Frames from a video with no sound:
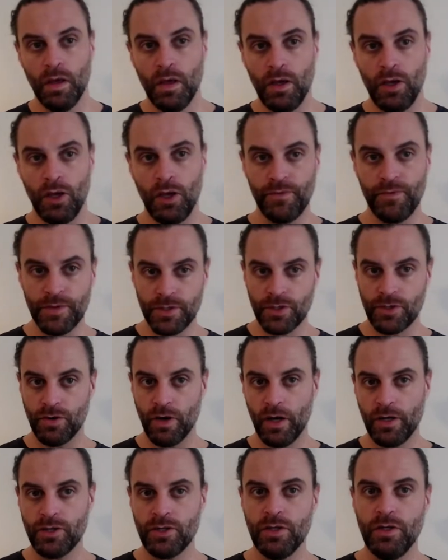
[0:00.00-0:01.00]
If the
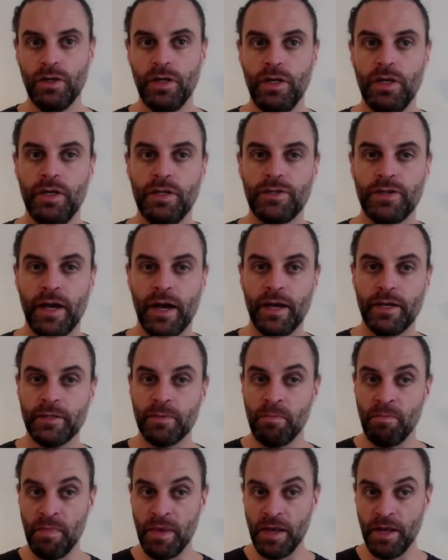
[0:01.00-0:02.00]
structure is as
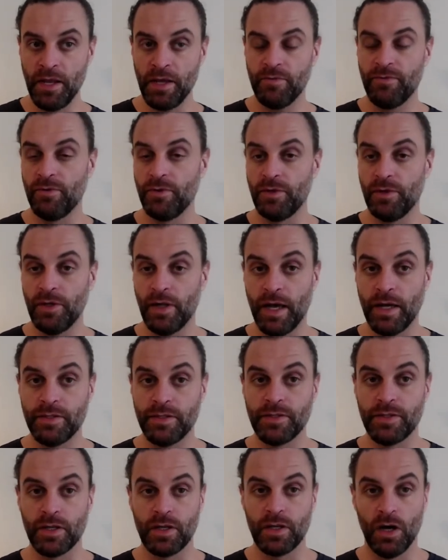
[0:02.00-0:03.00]
meaningful
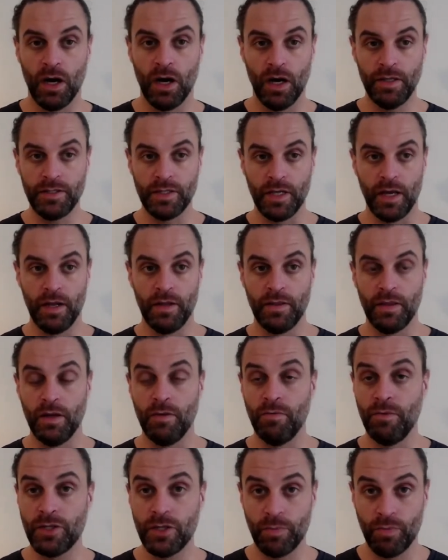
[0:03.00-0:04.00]
as the content, then
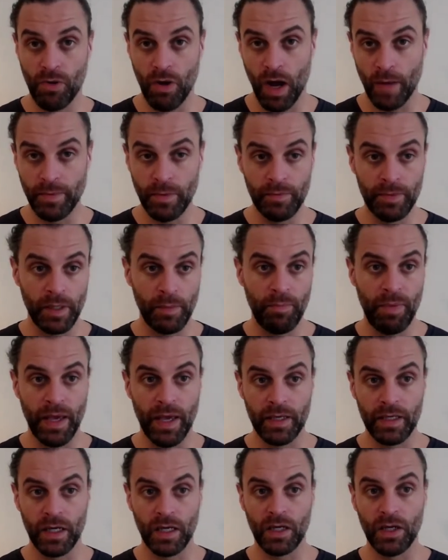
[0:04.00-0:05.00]
we should probably
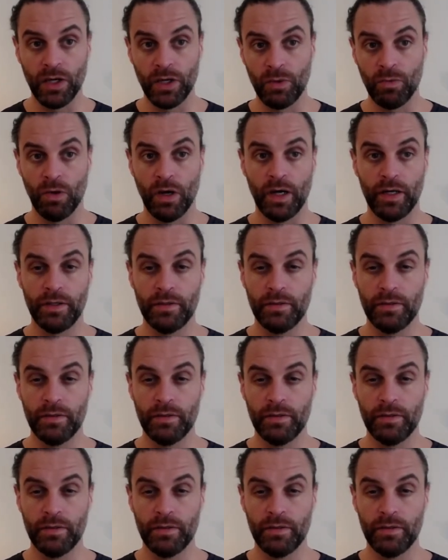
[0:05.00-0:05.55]
pick a good one.